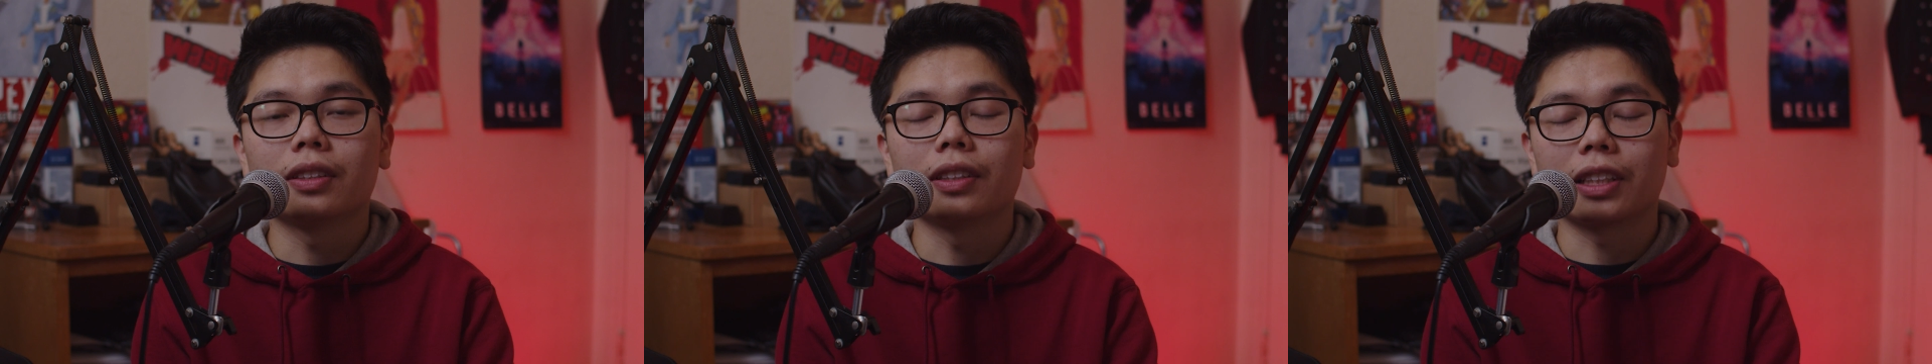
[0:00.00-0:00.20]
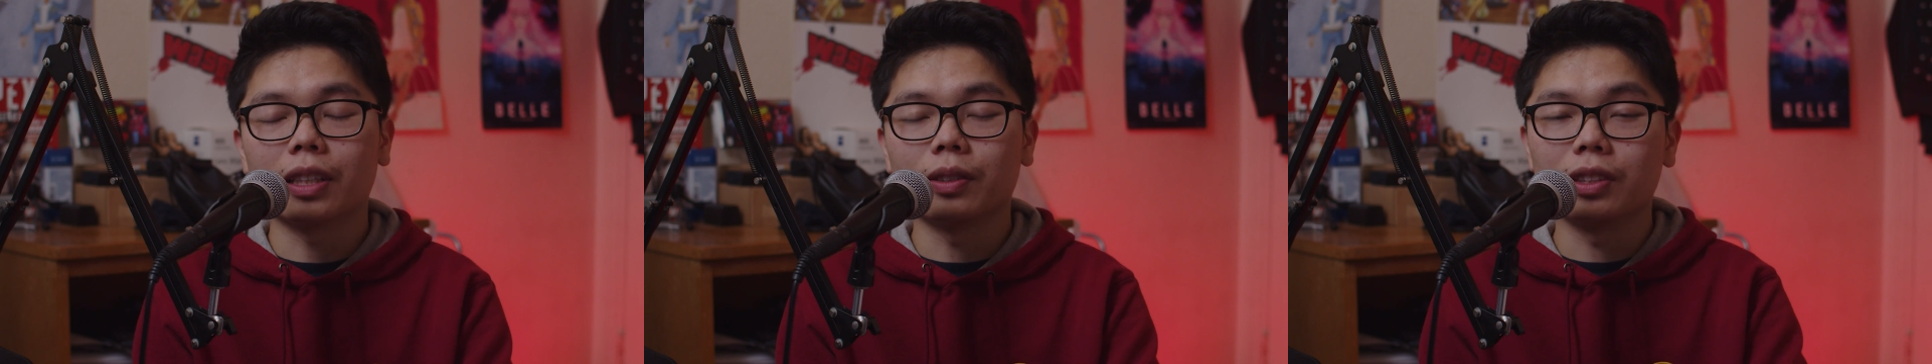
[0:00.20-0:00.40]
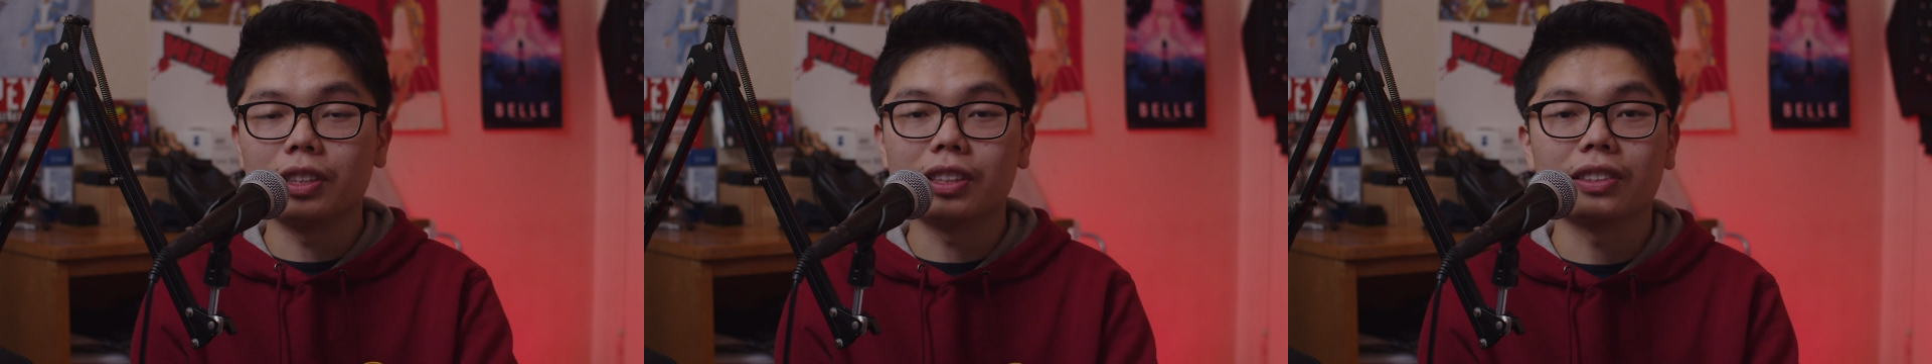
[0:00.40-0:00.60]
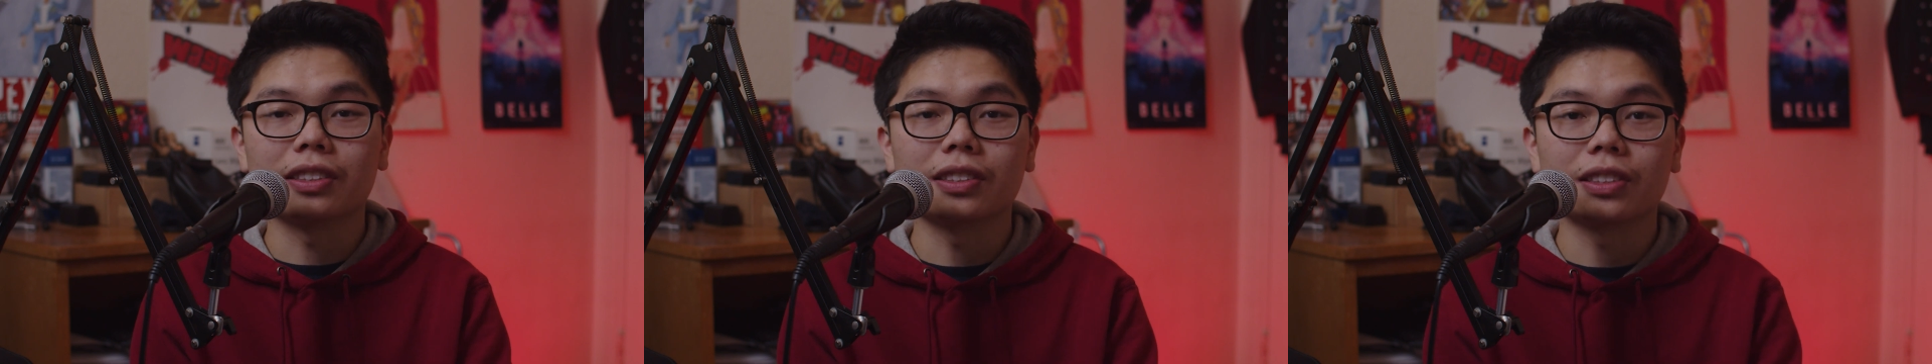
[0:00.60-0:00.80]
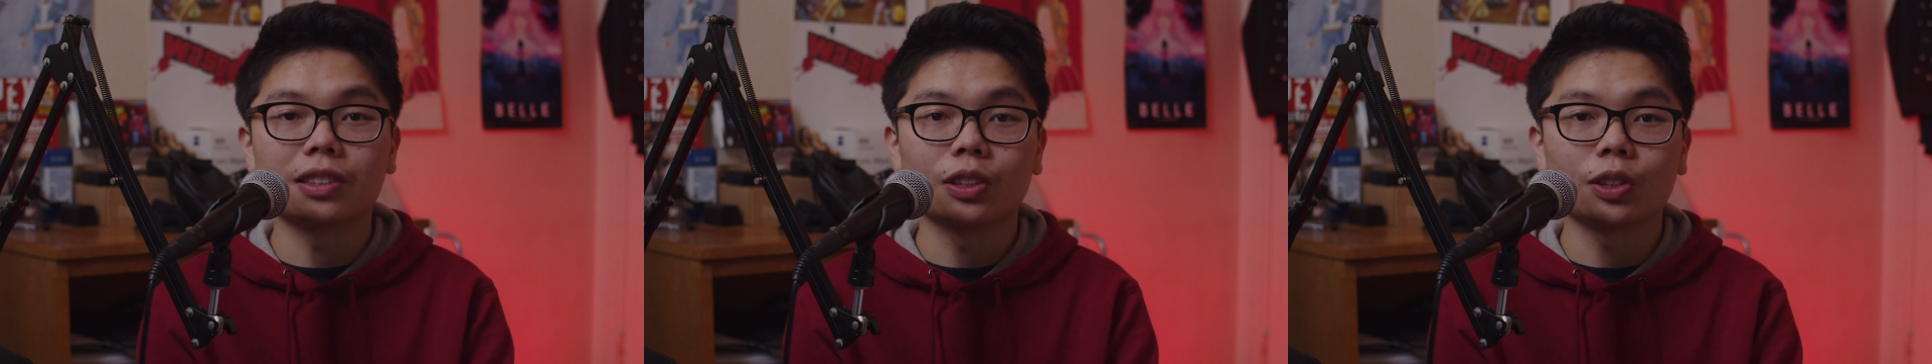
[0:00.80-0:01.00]
like how easy it
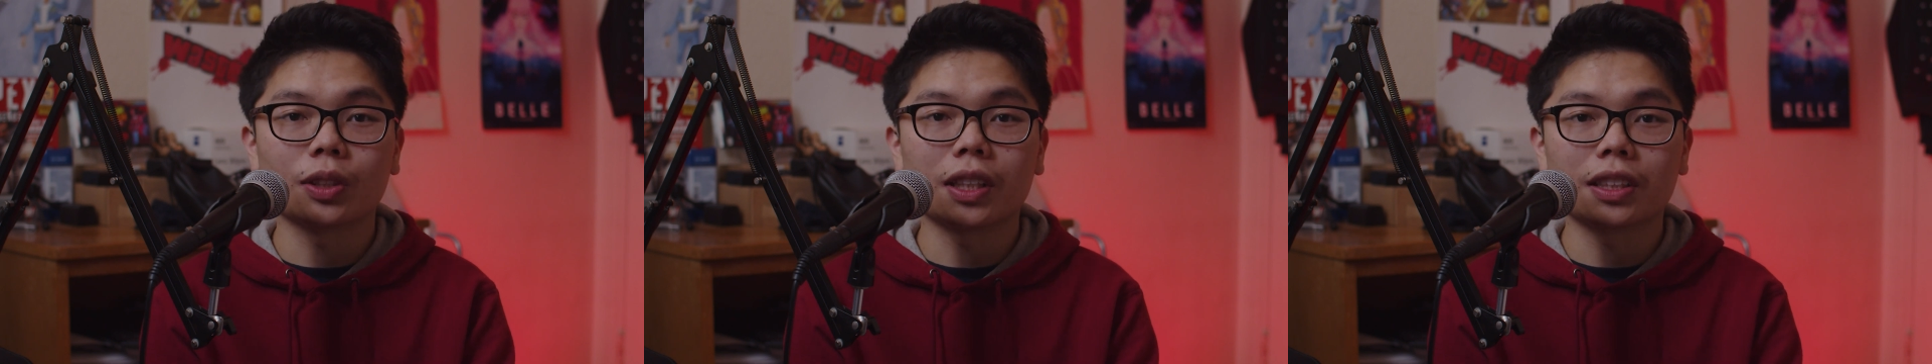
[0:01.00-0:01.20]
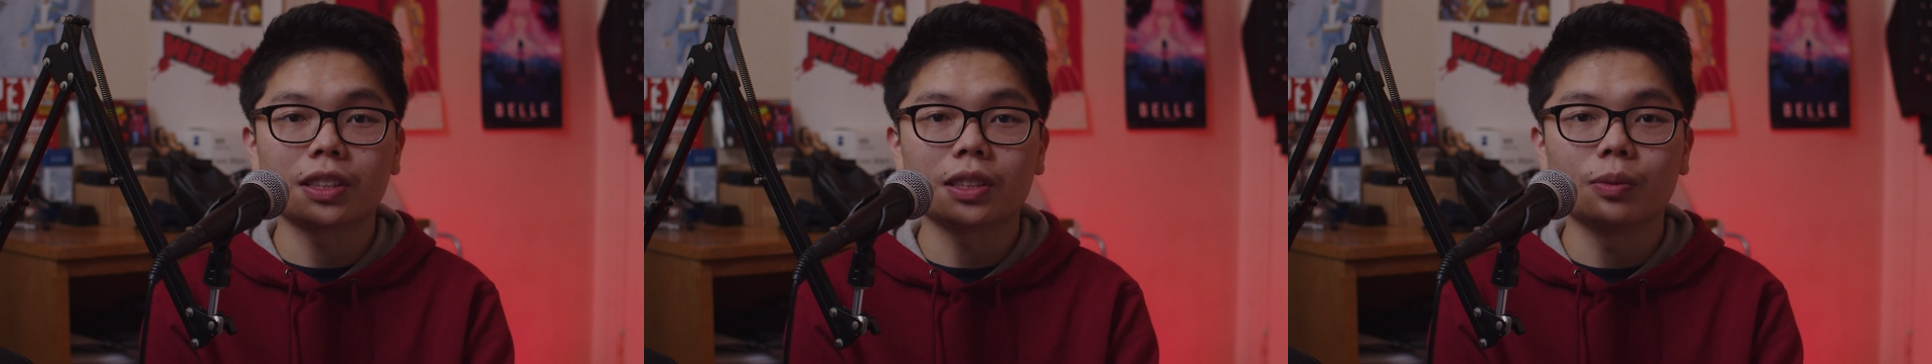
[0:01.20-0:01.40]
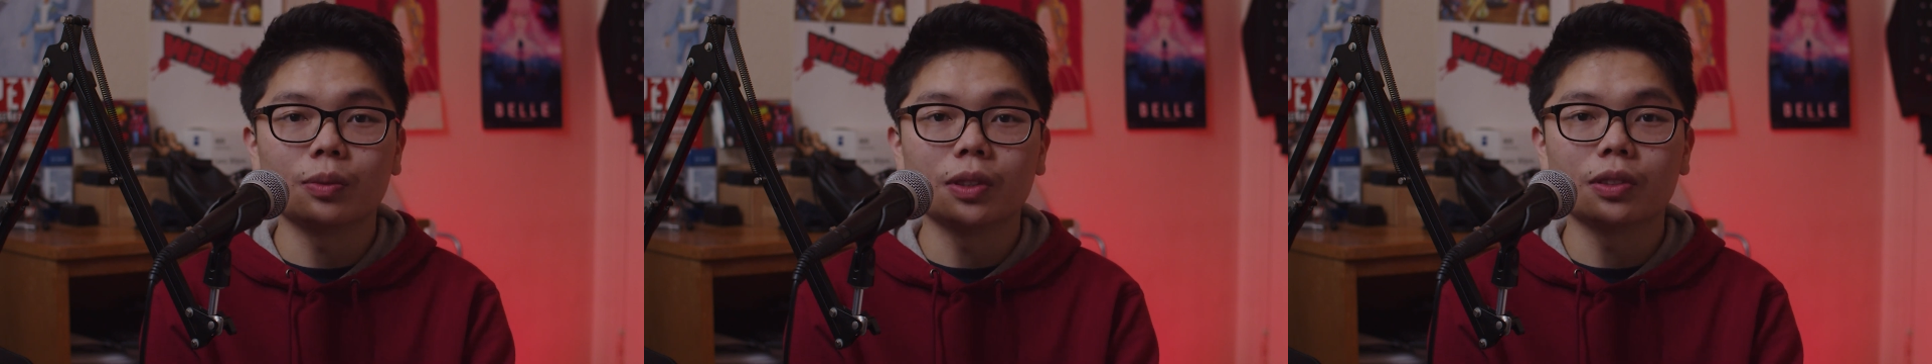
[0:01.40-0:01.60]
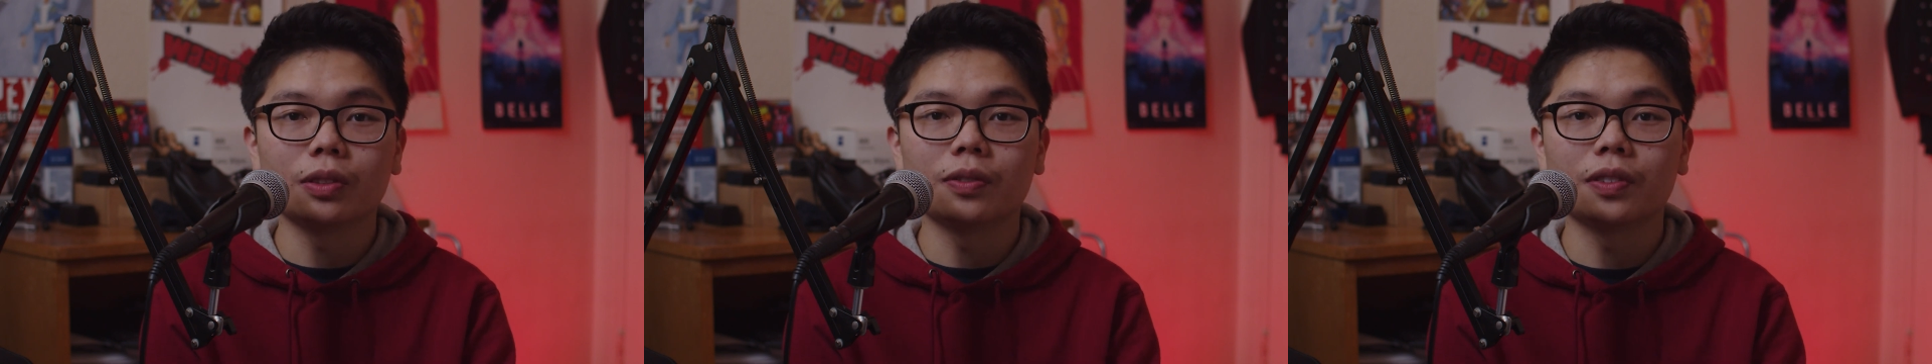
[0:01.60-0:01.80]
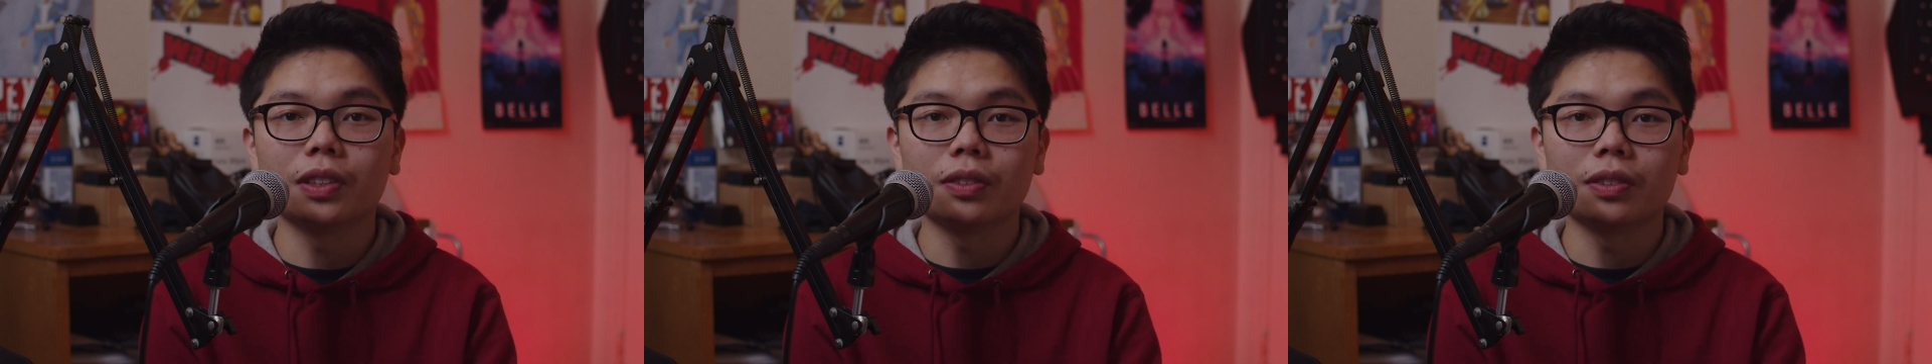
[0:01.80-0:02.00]
is to track someone
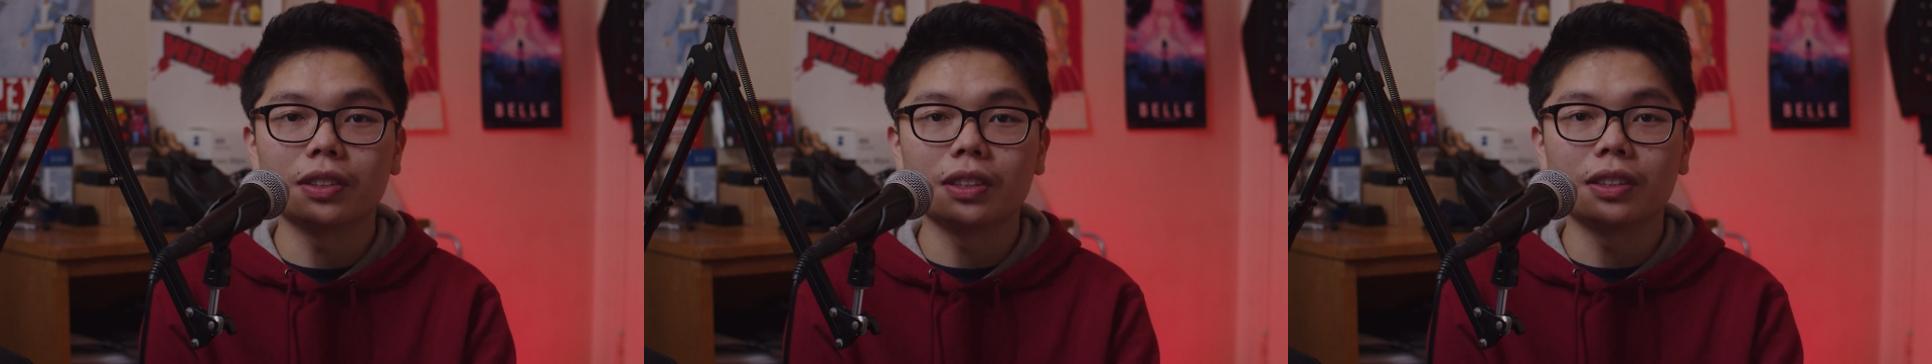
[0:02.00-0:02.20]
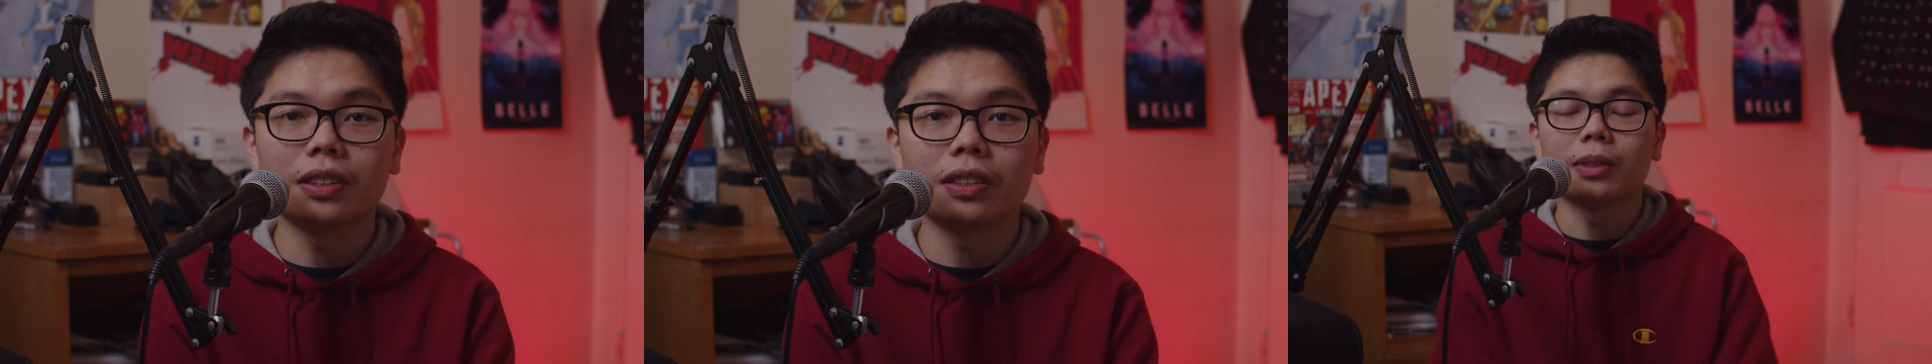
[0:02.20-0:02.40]
over the internet.